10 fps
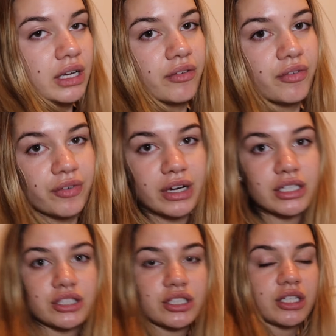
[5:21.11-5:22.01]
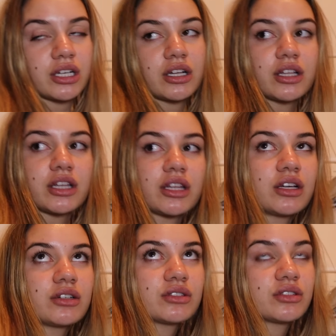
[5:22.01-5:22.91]
I have fresh
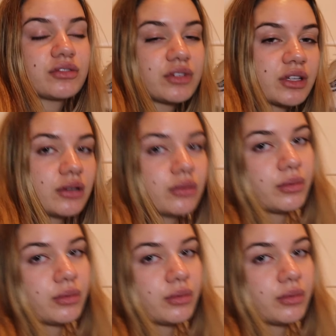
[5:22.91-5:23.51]
clothes for the